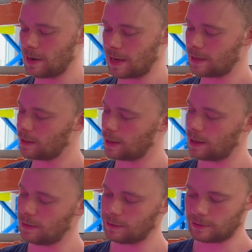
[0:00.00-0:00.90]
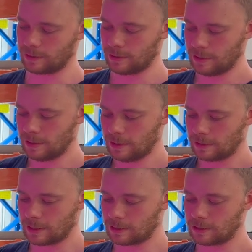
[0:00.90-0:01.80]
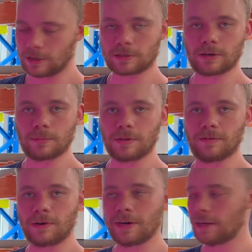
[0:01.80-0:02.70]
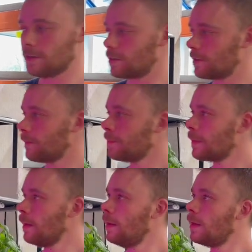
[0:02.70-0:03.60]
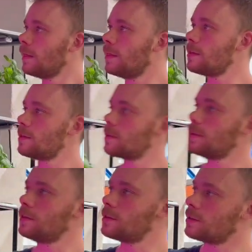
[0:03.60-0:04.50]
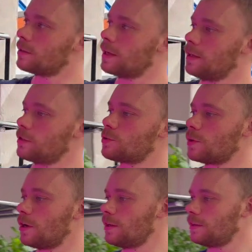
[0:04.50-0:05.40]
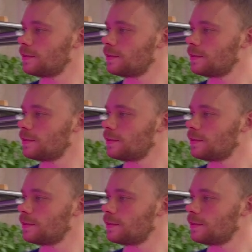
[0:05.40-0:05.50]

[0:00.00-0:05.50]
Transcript: black, and that's not going to be very nice. This is the Danish trolley